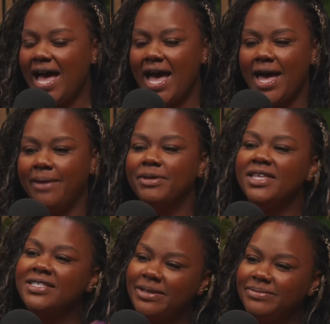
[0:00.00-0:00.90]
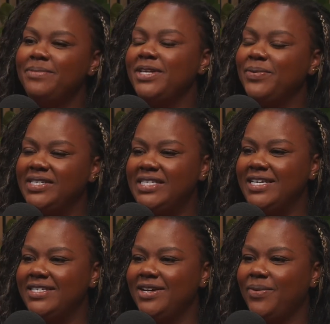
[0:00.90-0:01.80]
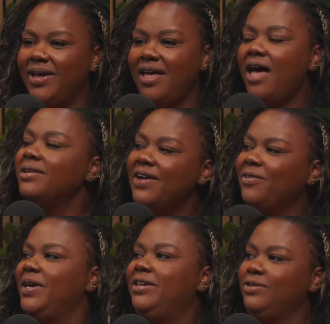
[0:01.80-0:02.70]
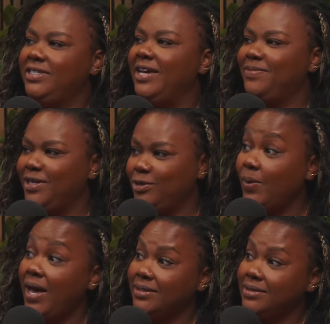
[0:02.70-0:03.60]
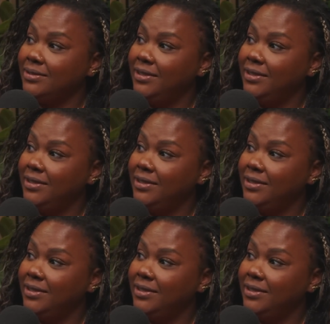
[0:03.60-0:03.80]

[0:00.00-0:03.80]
But then sometimes I wouldn't season it well. I'll never make you the same thing twice.